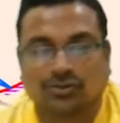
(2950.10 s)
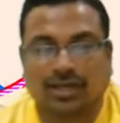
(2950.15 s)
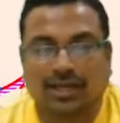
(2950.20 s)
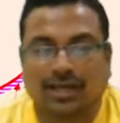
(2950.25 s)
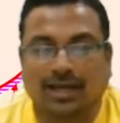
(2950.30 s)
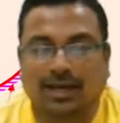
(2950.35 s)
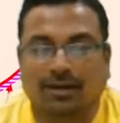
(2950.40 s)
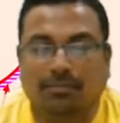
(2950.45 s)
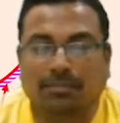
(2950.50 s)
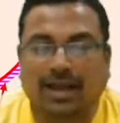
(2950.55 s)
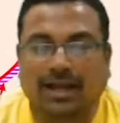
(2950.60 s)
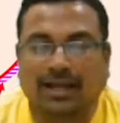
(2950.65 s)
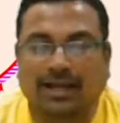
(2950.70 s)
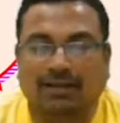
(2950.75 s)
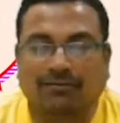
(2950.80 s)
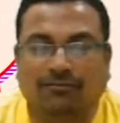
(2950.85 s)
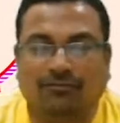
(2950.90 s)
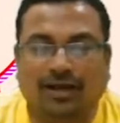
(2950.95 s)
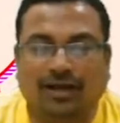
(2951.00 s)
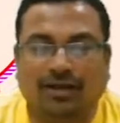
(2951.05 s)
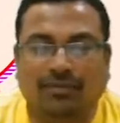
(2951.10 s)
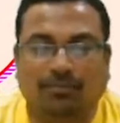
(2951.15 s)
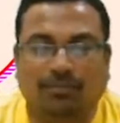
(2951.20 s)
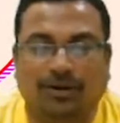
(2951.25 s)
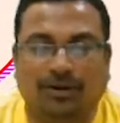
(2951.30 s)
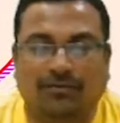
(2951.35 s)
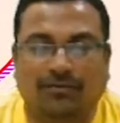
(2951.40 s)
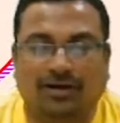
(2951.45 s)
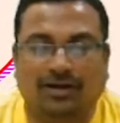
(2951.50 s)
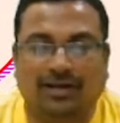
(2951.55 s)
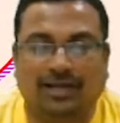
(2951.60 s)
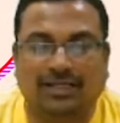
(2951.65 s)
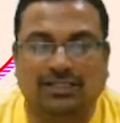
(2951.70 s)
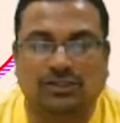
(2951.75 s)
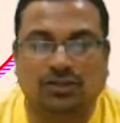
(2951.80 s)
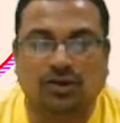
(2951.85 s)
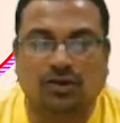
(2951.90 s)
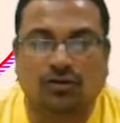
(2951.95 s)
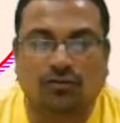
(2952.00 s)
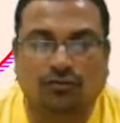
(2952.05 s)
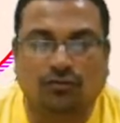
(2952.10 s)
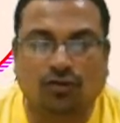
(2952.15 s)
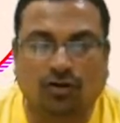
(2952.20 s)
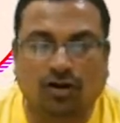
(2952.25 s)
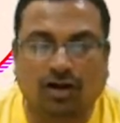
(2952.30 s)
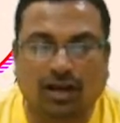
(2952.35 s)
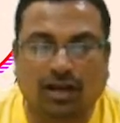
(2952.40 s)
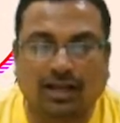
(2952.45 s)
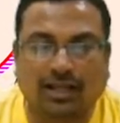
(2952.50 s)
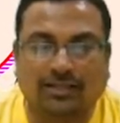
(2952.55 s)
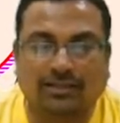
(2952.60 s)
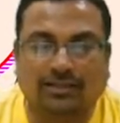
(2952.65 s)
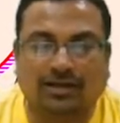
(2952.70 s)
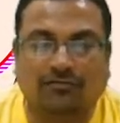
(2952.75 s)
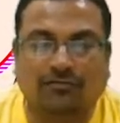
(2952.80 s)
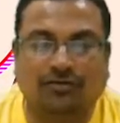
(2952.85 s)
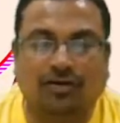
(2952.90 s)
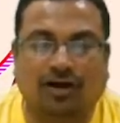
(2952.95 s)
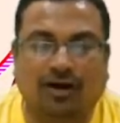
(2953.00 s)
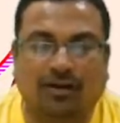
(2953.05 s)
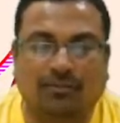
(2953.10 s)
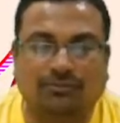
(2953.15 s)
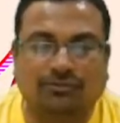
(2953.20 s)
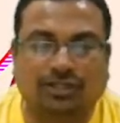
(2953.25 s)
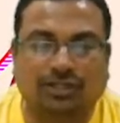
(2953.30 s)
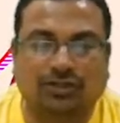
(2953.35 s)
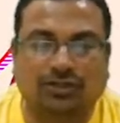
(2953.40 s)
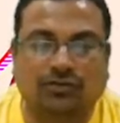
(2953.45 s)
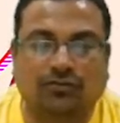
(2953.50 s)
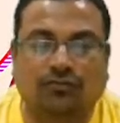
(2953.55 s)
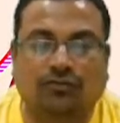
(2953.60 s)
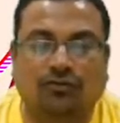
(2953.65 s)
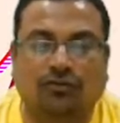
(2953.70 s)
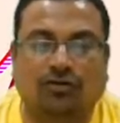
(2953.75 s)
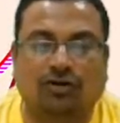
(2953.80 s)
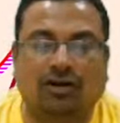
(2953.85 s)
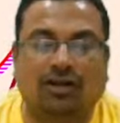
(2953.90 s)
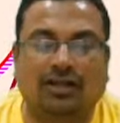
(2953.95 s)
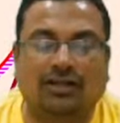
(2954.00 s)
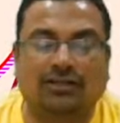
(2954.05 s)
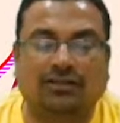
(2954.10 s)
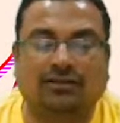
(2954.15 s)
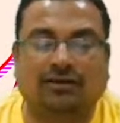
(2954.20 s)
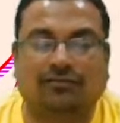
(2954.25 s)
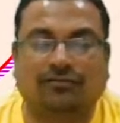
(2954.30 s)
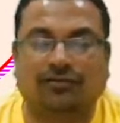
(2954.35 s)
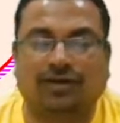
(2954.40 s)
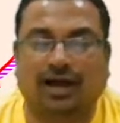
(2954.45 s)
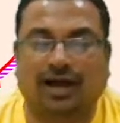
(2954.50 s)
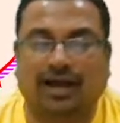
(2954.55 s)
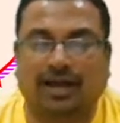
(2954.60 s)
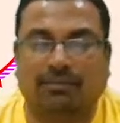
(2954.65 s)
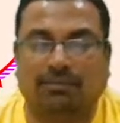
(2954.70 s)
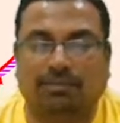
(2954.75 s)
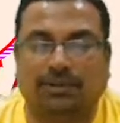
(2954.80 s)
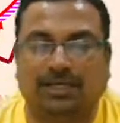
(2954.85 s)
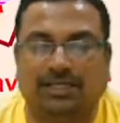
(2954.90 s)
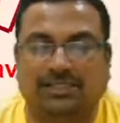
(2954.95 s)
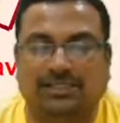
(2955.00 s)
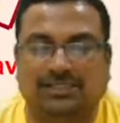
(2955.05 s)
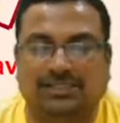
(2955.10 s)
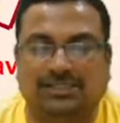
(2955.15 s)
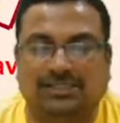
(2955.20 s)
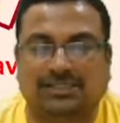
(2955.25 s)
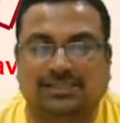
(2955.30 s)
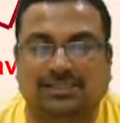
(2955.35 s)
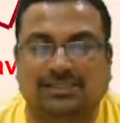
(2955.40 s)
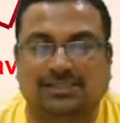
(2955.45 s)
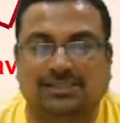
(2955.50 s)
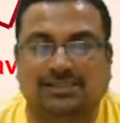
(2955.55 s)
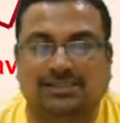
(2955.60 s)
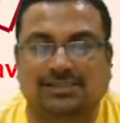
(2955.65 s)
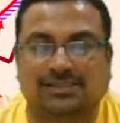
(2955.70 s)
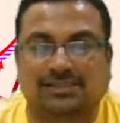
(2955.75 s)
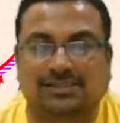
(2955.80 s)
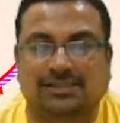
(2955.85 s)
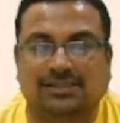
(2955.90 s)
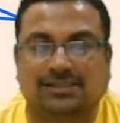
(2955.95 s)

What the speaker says: So here magnifying power is focal length of an object to focal length of an eyepiece.